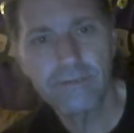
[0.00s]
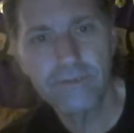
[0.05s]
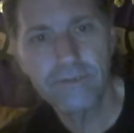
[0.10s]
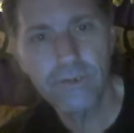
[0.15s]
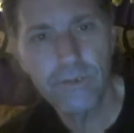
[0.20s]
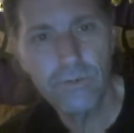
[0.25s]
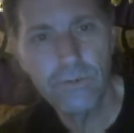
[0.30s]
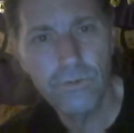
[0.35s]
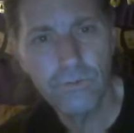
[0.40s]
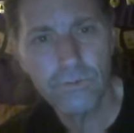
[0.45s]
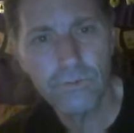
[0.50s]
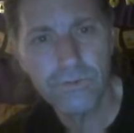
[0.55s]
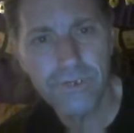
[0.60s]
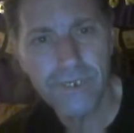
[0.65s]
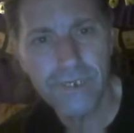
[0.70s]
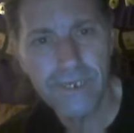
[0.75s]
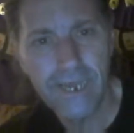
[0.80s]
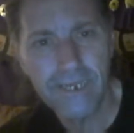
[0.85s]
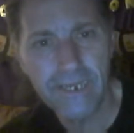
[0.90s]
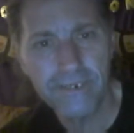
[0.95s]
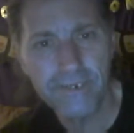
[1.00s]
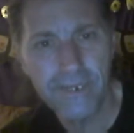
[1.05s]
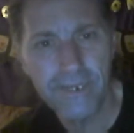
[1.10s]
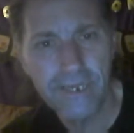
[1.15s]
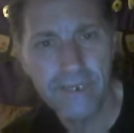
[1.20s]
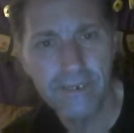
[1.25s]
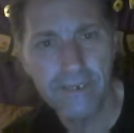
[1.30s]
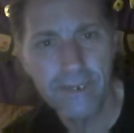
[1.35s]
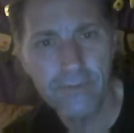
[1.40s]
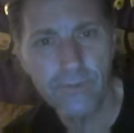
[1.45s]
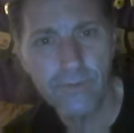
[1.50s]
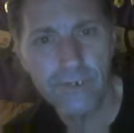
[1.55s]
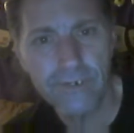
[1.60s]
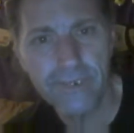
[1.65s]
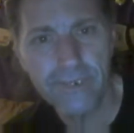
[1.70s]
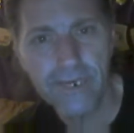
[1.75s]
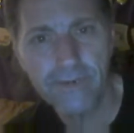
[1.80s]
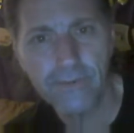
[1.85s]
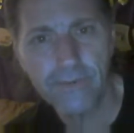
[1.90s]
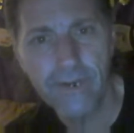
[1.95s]
2 THC liquid
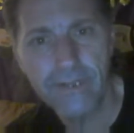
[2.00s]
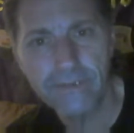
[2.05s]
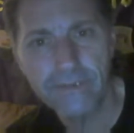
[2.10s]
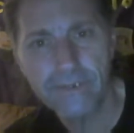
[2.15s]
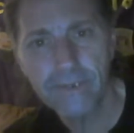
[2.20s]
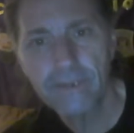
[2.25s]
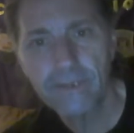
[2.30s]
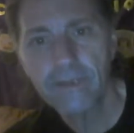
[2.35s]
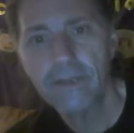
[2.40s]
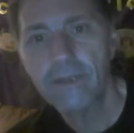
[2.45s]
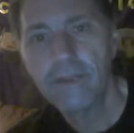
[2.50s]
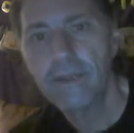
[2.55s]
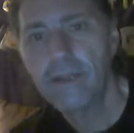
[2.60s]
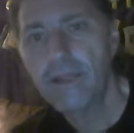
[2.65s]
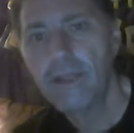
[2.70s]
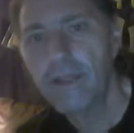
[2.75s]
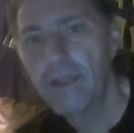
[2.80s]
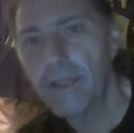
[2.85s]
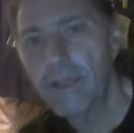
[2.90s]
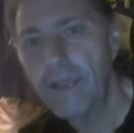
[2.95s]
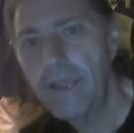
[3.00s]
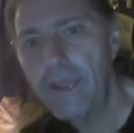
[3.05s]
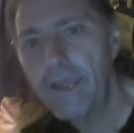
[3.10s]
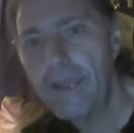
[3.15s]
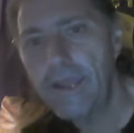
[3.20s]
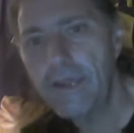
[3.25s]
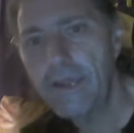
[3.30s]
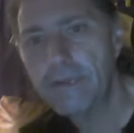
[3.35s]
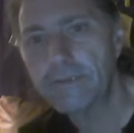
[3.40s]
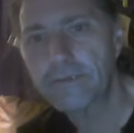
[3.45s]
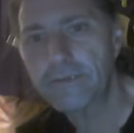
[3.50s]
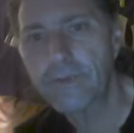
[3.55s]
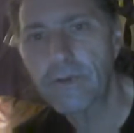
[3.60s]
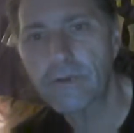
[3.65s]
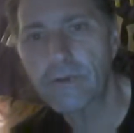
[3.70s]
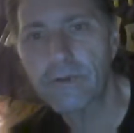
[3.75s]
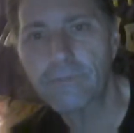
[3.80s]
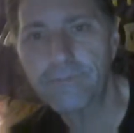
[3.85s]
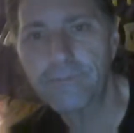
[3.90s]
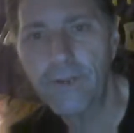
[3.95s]
cigarettes, and a
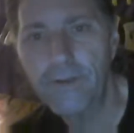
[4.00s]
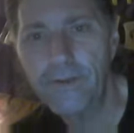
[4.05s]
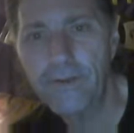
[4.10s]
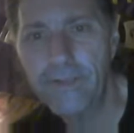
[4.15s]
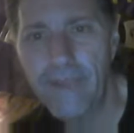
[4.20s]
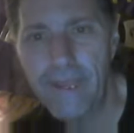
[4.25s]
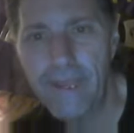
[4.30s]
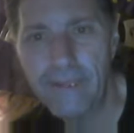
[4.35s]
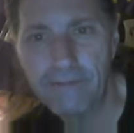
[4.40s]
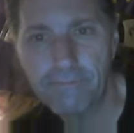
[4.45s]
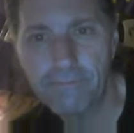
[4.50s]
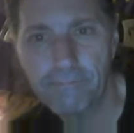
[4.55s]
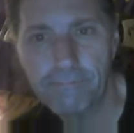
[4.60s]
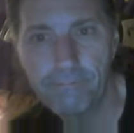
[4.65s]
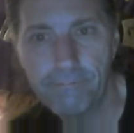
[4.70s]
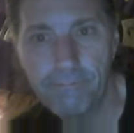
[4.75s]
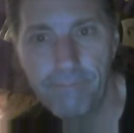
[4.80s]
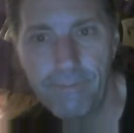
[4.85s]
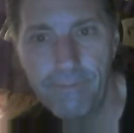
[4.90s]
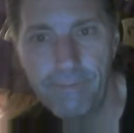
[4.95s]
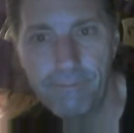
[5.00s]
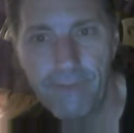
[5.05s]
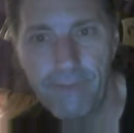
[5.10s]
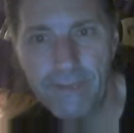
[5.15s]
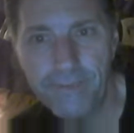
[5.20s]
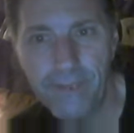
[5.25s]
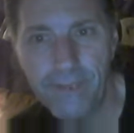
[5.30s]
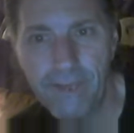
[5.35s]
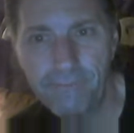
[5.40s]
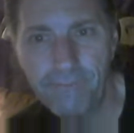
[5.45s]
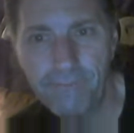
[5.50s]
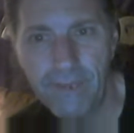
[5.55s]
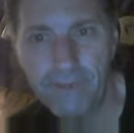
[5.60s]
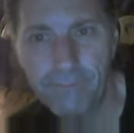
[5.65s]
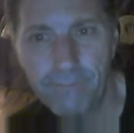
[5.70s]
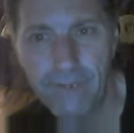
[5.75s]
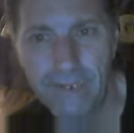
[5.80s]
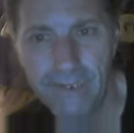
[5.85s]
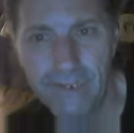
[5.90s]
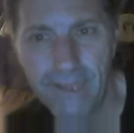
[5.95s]
total of 38
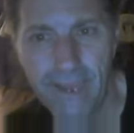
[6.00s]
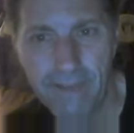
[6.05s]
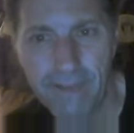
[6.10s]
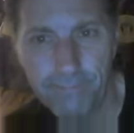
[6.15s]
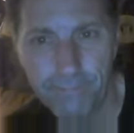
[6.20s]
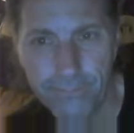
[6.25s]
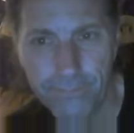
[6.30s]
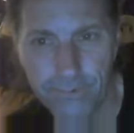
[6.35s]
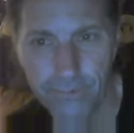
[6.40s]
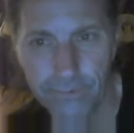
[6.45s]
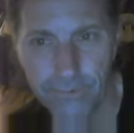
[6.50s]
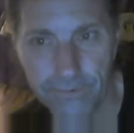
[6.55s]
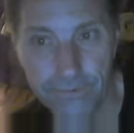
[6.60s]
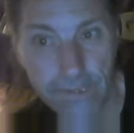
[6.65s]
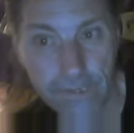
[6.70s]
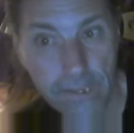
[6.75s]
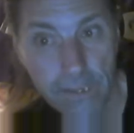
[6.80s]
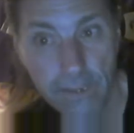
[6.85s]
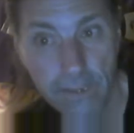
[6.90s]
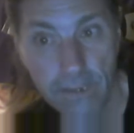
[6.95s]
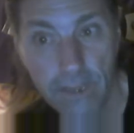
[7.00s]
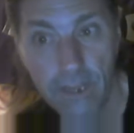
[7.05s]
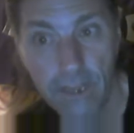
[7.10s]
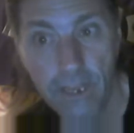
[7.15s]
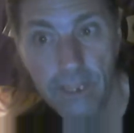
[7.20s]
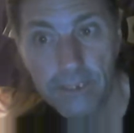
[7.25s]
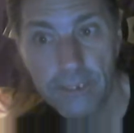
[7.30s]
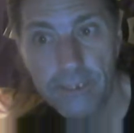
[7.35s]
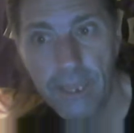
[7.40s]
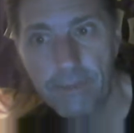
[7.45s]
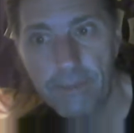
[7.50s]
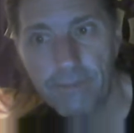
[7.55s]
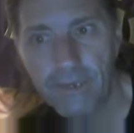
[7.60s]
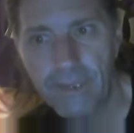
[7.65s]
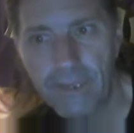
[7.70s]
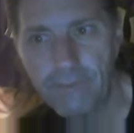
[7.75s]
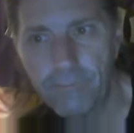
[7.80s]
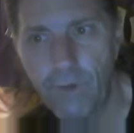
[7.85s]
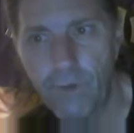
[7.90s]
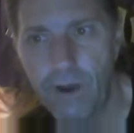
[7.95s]
methamphetamine capsules. They
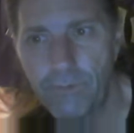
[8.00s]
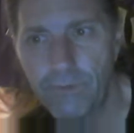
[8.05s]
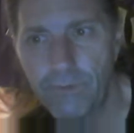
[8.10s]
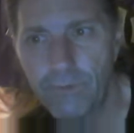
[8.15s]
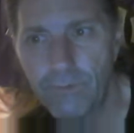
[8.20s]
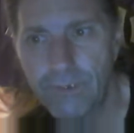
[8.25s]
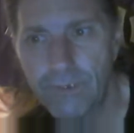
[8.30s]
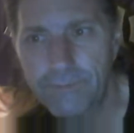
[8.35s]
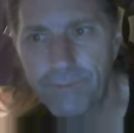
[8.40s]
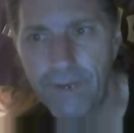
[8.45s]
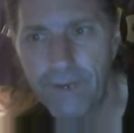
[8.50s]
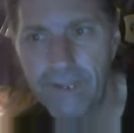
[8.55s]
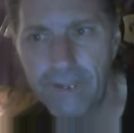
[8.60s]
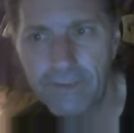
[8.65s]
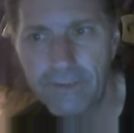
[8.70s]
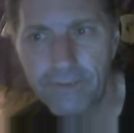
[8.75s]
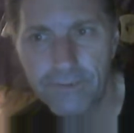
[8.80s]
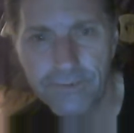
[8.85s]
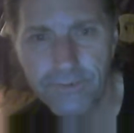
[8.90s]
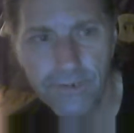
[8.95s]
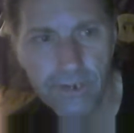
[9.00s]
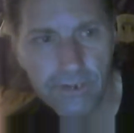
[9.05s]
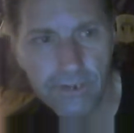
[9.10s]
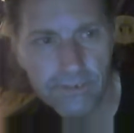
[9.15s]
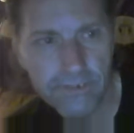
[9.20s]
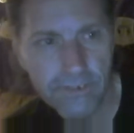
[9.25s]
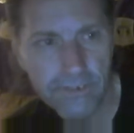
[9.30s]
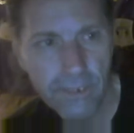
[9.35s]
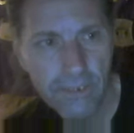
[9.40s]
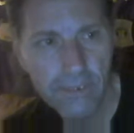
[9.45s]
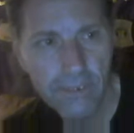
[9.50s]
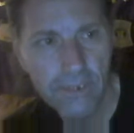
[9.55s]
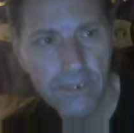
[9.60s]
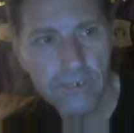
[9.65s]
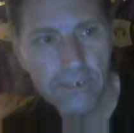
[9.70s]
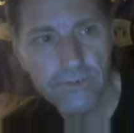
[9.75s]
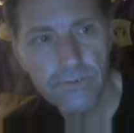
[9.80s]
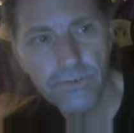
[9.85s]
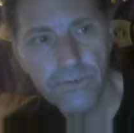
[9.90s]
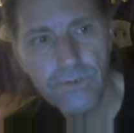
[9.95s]
believe Waltman was bringing the drugs
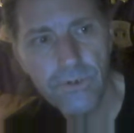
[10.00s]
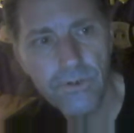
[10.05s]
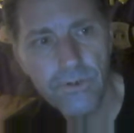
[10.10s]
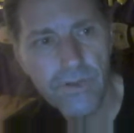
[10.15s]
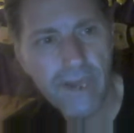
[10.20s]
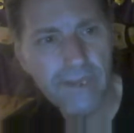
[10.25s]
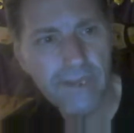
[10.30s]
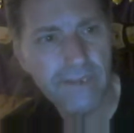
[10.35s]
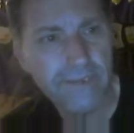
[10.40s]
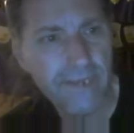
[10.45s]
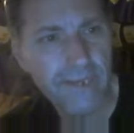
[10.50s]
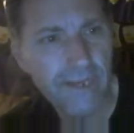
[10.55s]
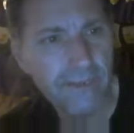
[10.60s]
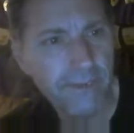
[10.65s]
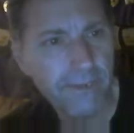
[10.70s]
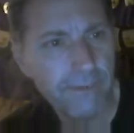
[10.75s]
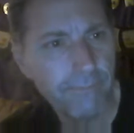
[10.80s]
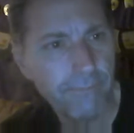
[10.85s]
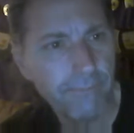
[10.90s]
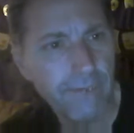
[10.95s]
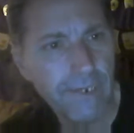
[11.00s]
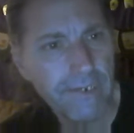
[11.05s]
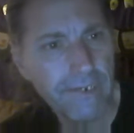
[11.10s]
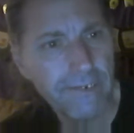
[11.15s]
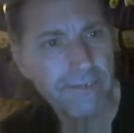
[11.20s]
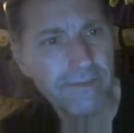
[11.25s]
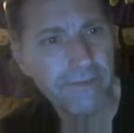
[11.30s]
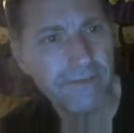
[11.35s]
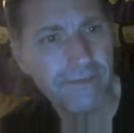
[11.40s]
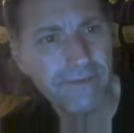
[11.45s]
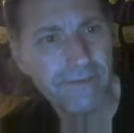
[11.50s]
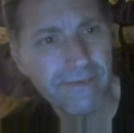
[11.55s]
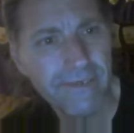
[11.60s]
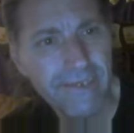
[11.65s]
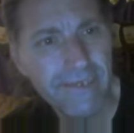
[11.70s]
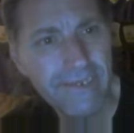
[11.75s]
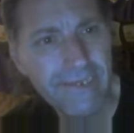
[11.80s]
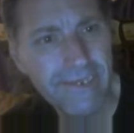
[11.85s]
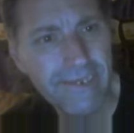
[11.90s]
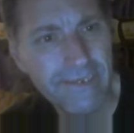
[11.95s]
to the UK to sell them, but
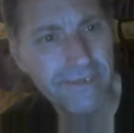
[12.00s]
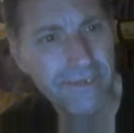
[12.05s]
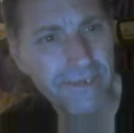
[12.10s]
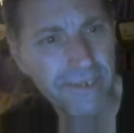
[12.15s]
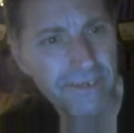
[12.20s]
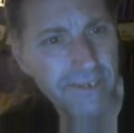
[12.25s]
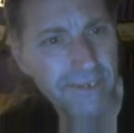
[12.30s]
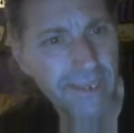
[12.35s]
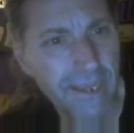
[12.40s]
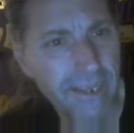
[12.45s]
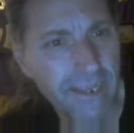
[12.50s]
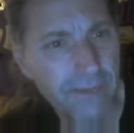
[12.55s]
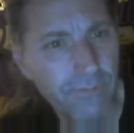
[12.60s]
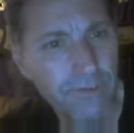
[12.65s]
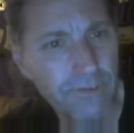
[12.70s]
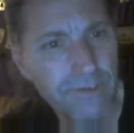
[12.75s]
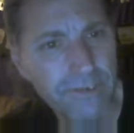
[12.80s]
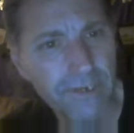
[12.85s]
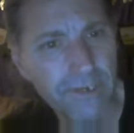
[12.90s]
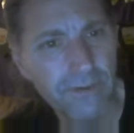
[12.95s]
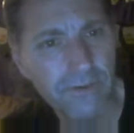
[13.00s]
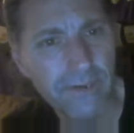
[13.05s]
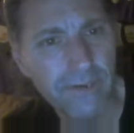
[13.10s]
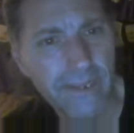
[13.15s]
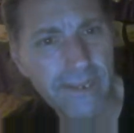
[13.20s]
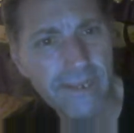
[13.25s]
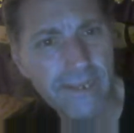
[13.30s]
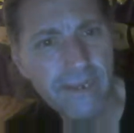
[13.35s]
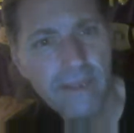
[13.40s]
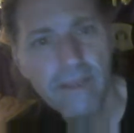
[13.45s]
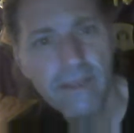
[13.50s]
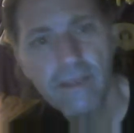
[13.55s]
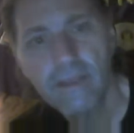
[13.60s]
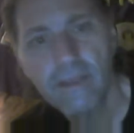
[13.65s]
he insisted that he was still clean